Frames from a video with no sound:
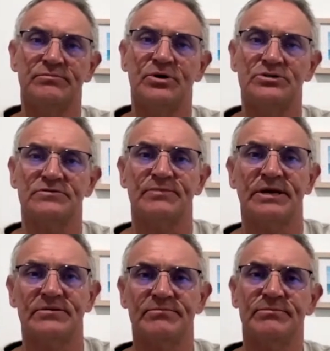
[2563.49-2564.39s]
positive,
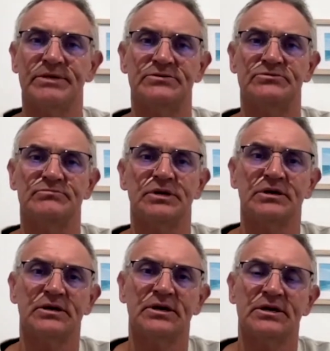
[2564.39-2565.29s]
empowered mental
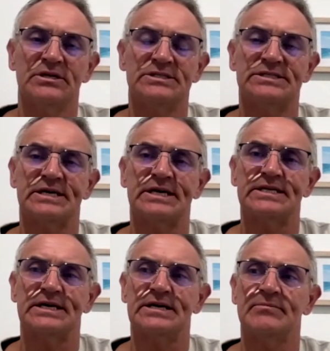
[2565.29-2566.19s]

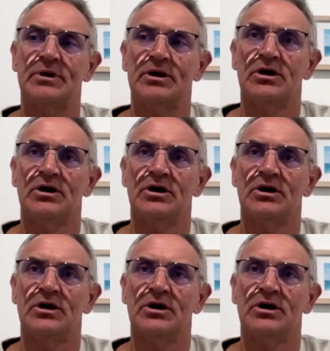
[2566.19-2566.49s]
state, I've